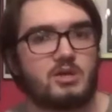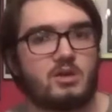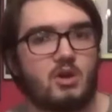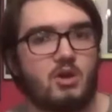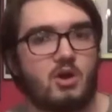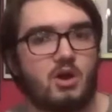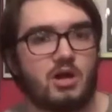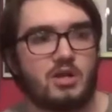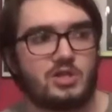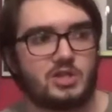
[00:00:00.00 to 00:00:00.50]

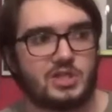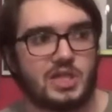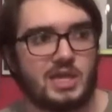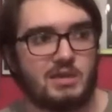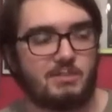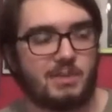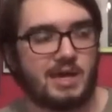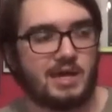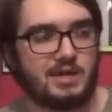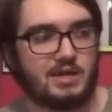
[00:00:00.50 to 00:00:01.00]
gone, just
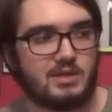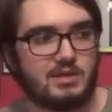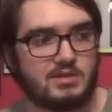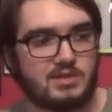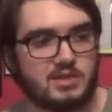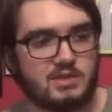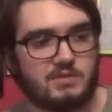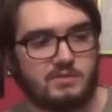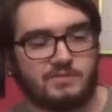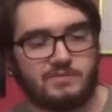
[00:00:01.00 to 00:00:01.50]
out back in
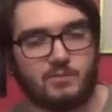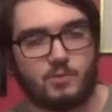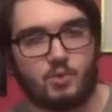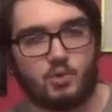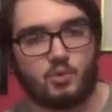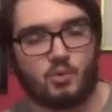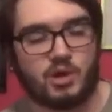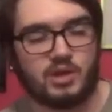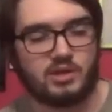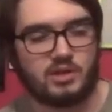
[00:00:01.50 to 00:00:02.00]
Season
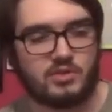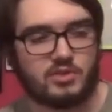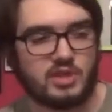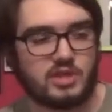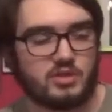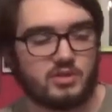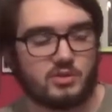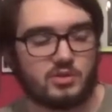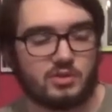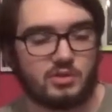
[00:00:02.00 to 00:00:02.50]
4 when the
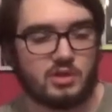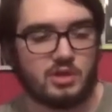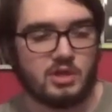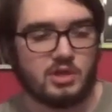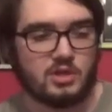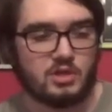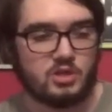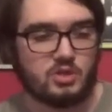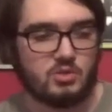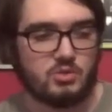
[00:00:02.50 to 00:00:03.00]
Thinker
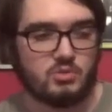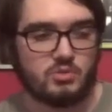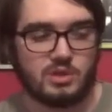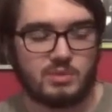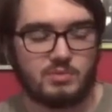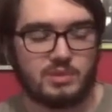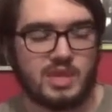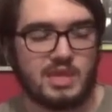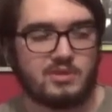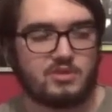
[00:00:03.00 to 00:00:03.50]

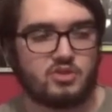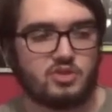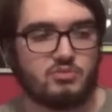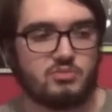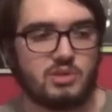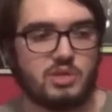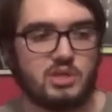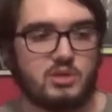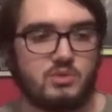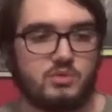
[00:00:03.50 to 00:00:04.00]
they assume
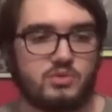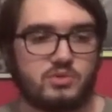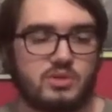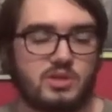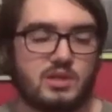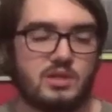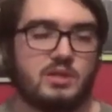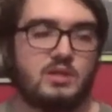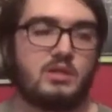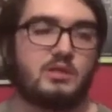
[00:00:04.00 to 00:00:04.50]
they used
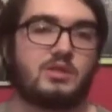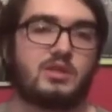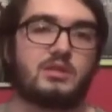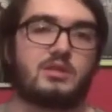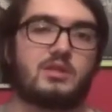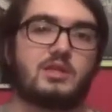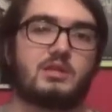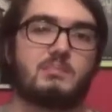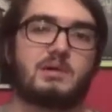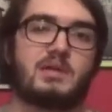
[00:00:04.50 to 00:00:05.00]
the
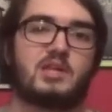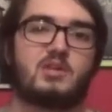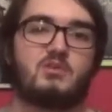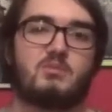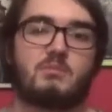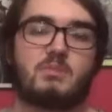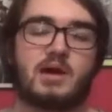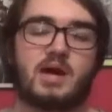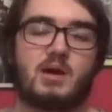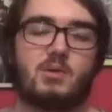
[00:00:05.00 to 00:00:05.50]

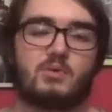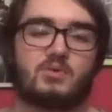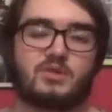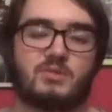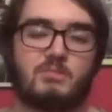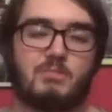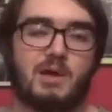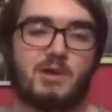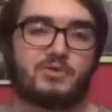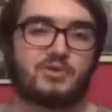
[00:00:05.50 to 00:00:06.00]
metahuman powers
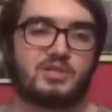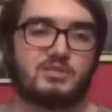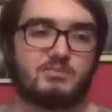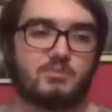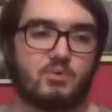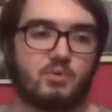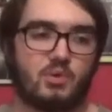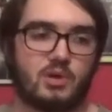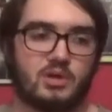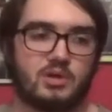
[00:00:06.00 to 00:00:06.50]
of Melting
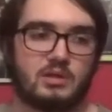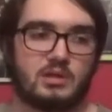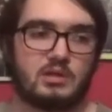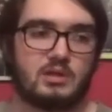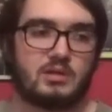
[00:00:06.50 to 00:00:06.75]
Point,